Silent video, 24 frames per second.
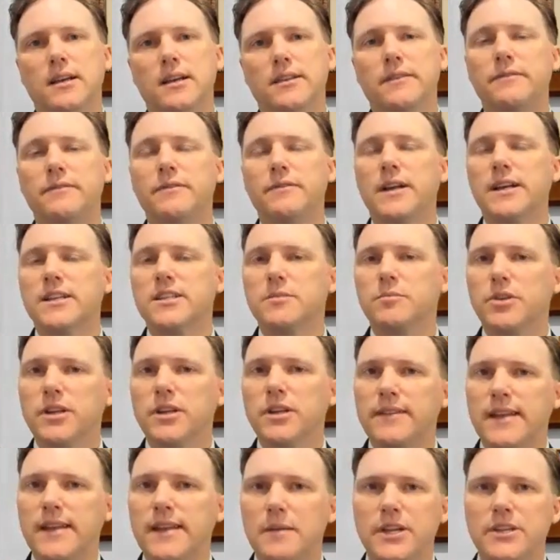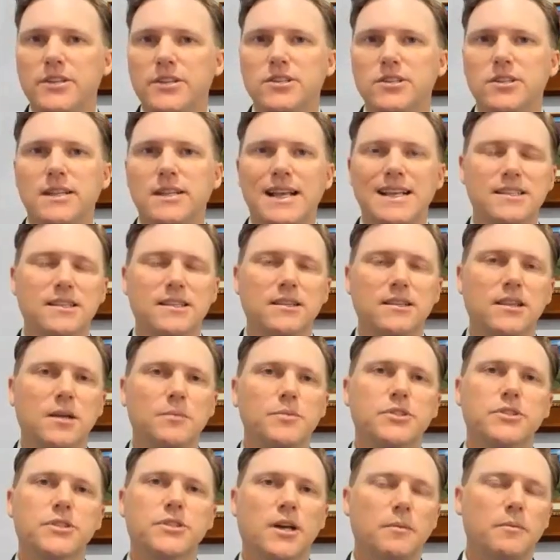flexibility of that pension as the lump
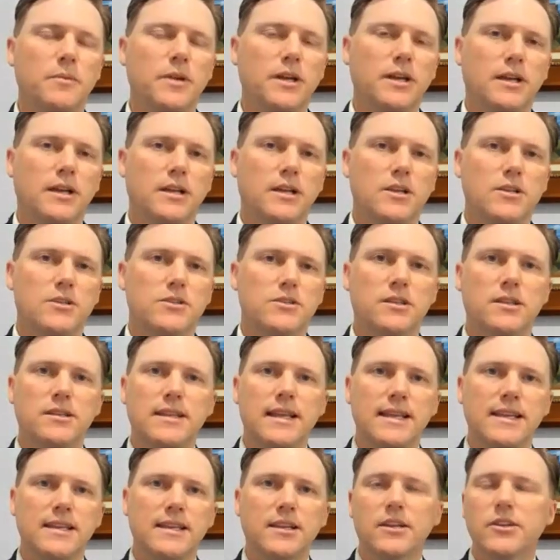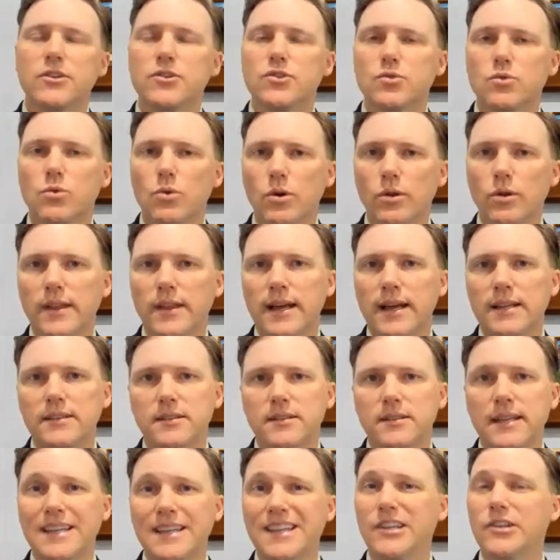sum so that they can control that.
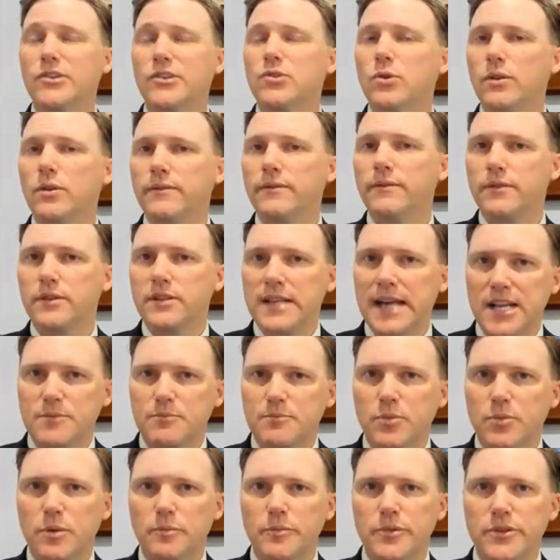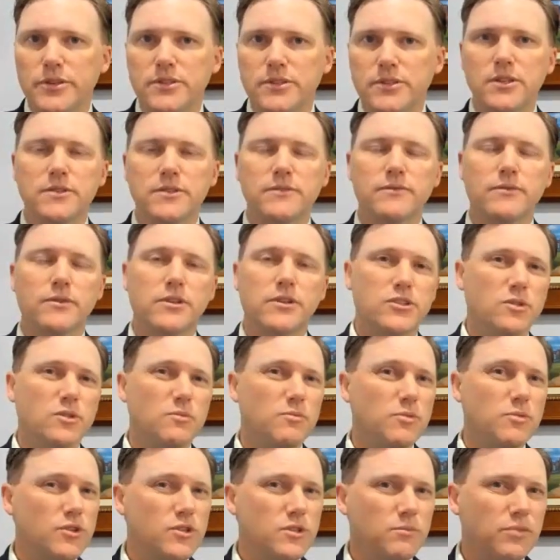They can control it for tax purposes, for
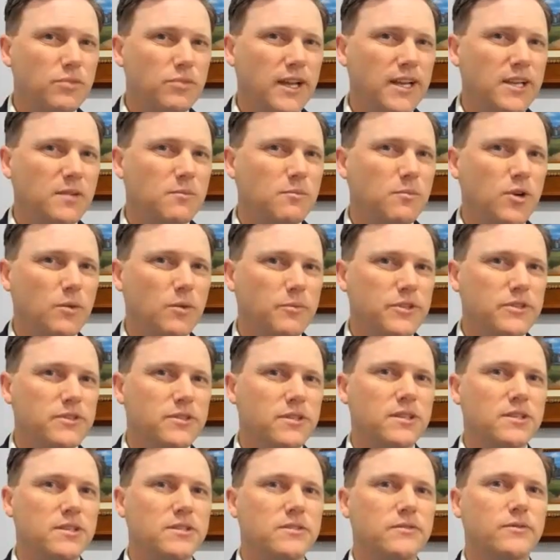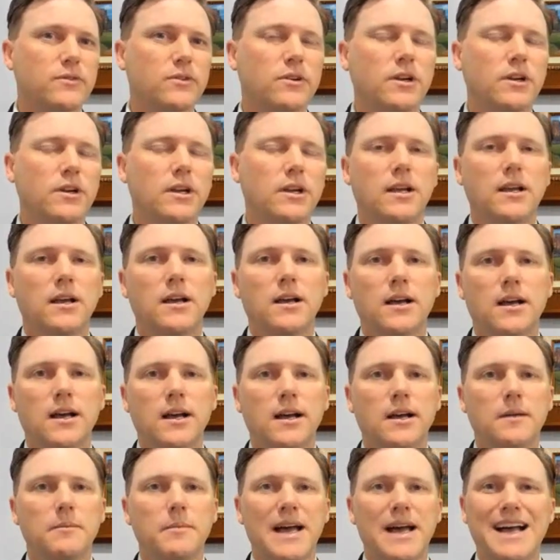distribution planning purposes, for
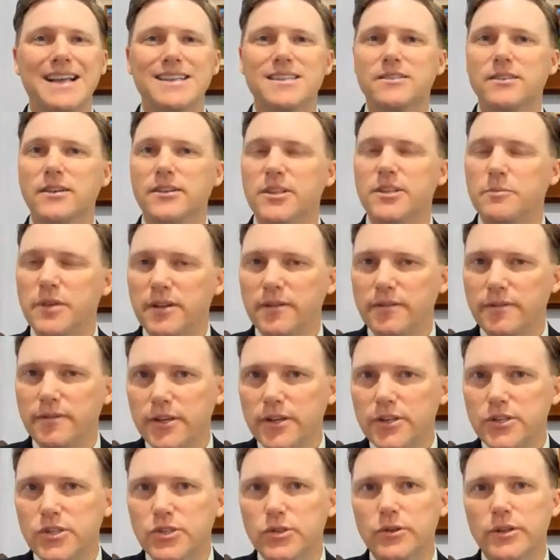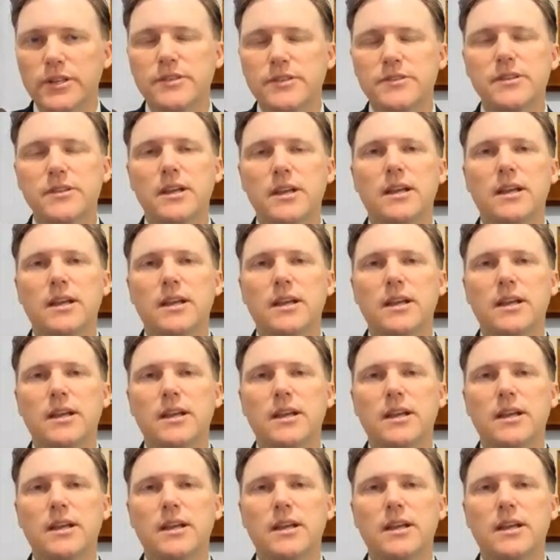passing on to beneficiaries.